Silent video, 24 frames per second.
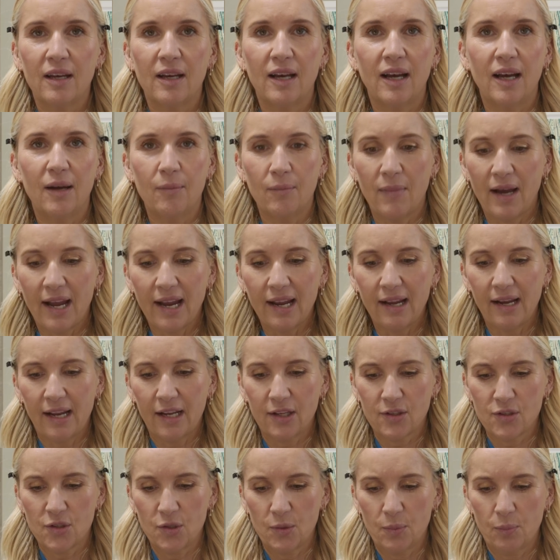I
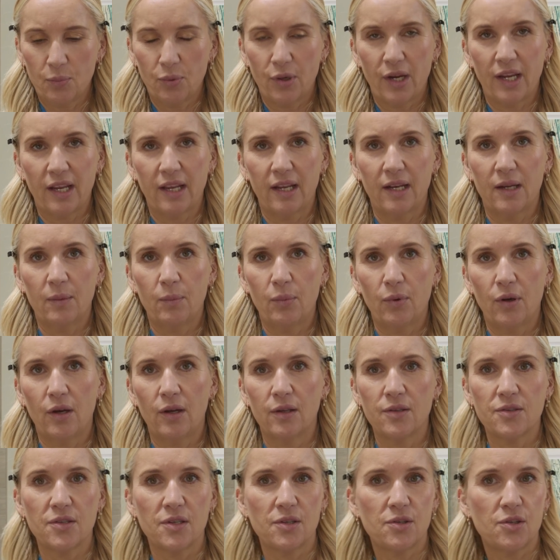like to bring in a
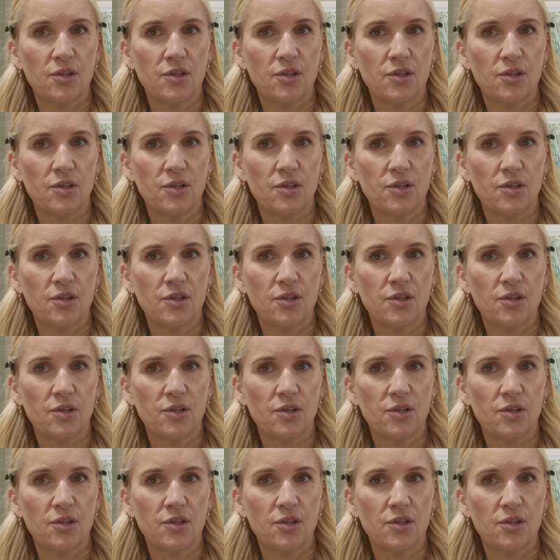bronzer